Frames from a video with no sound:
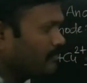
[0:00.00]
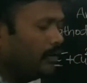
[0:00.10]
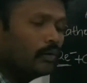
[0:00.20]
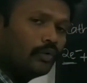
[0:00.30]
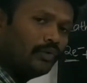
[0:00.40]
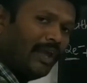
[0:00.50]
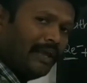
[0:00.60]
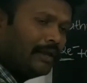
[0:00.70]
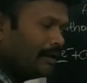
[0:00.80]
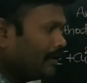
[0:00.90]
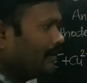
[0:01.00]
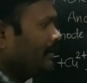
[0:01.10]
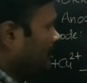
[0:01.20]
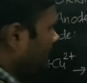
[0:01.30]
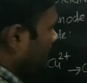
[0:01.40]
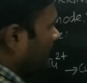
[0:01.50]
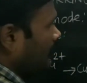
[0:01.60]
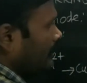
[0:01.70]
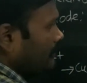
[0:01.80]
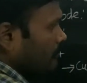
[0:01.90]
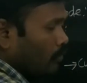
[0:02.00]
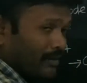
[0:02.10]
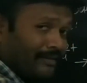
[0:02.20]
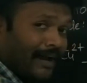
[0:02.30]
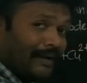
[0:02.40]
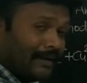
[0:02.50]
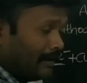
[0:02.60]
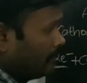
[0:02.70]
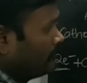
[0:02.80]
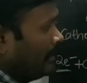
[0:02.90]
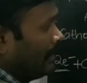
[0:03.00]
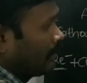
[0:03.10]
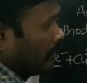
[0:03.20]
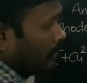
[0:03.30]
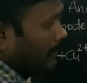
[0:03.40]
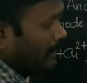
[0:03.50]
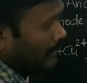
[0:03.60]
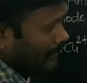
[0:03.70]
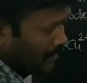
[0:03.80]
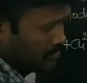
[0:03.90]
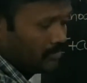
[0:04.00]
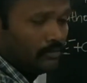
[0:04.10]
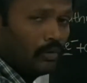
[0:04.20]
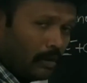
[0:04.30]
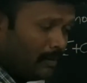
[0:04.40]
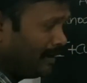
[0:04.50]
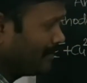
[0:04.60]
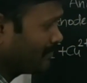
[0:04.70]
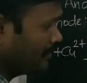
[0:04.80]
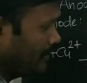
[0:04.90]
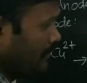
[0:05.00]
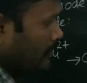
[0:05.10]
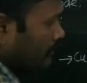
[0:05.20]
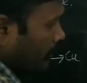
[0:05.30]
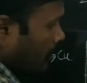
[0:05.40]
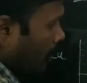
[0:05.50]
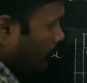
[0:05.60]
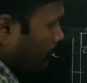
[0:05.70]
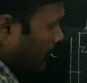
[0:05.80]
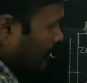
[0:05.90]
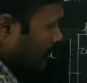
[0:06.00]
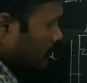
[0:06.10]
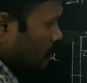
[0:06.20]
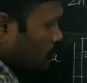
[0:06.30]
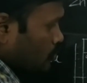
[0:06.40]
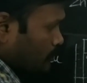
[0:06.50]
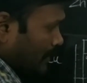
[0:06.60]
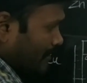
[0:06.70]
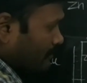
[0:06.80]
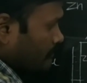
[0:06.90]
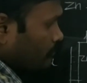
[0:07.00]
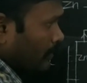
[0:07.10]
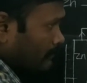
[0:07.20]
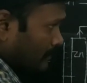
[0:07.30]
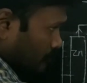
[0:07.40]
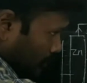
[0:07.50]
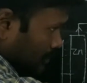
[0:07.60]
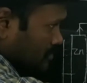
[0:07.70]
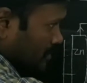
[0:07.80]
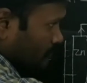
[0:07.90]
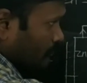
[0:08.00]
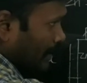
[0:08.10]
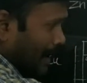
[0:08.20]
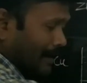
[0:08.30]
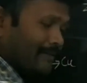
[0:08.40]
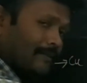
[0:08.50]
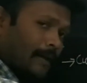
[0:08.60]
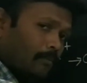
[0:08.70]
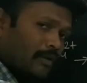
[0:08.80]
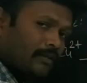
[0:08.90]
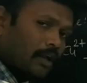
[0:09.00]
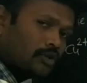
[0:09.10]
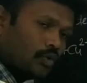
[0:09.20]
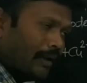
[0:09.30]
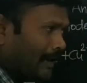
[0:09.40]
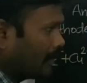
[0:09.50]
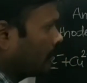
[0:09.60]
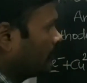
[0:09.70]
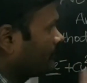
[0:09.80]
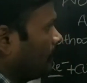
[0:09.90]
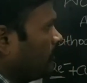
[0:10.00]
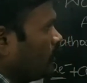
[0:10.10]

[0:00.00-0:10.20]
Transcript: due to the, what is that? Electrochemical reaction. Are you able to understand? The copper 2+ from the solution will accept the 2 electrons coming